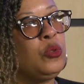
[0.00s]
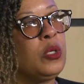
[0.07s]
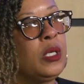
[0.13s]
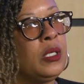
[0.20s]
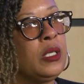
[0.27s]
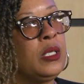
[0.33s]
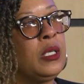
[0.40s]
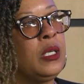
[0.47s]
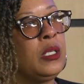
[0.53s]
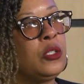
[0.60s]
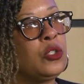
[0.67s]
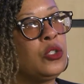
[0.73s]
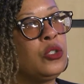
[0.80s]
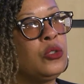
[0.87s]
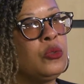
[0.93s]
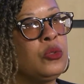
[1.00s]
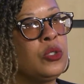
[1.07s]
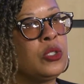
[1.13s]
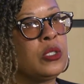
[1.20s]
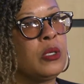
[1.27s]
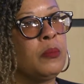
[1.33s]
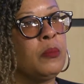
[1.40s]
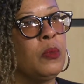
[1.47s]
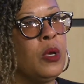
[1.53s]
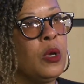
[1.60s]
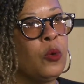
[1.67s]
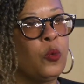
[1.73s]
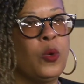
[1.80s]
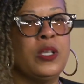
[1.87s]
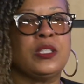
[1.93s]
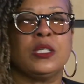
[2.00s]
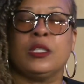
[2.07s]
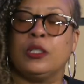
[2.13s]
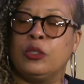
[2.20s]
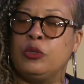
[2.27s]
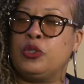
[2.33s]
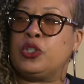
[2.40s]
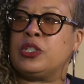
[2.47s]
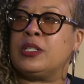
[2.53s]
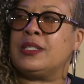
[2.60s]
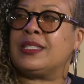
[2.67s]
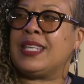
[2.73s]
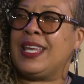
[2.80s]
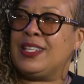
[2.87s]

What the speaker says: can get to some resolutions